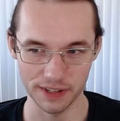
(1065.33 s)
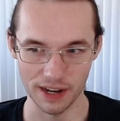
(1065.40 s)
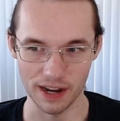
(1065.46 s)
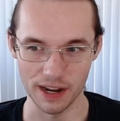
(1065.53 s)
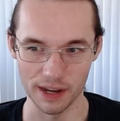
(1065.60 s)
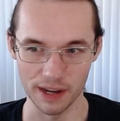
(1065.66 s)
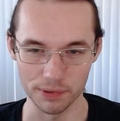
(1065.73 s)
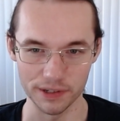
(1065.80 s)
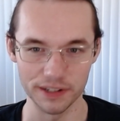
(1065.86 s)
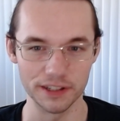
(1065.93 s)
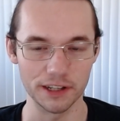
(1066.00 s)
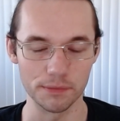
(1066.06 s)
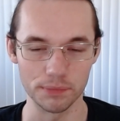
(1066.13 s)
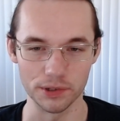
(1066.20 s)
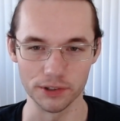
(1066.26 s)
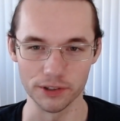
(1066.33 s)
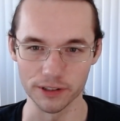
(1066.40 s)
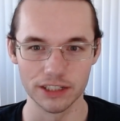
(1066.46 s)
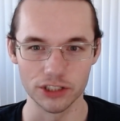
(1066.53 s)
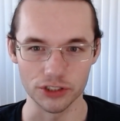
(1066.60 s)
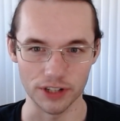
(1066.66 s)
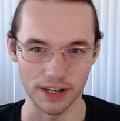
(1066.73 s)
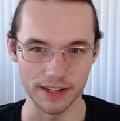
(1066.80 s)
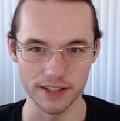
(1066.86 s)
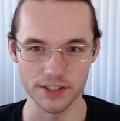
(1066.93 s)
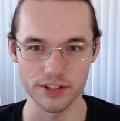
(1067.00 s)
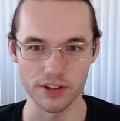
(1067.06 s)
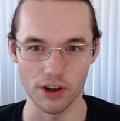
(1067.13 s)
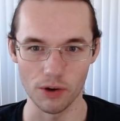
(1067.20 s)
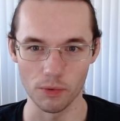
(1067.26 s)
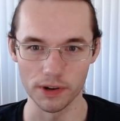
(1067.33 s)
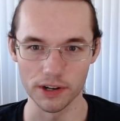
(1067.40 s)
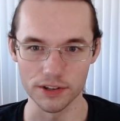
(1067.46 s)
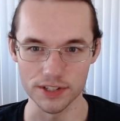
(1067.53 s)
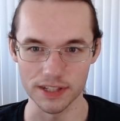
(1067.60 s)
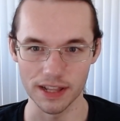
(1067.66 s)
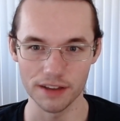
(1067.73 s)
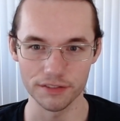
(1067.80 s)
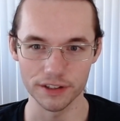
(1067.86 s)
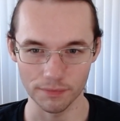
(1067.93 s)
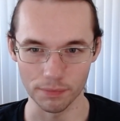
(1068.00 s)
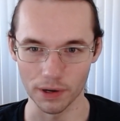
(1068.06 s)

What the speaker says: I put it in the computer, tried to install Windows 11,